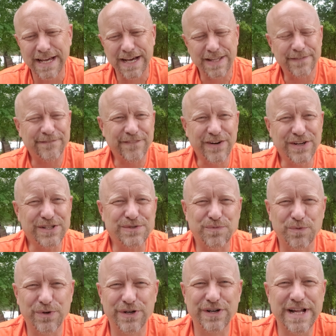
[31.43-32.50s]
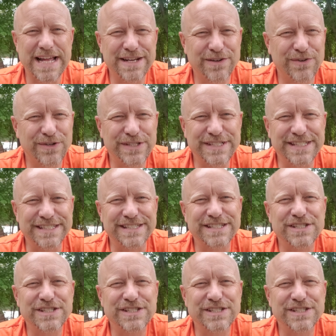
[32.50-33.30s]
The first word I noticed is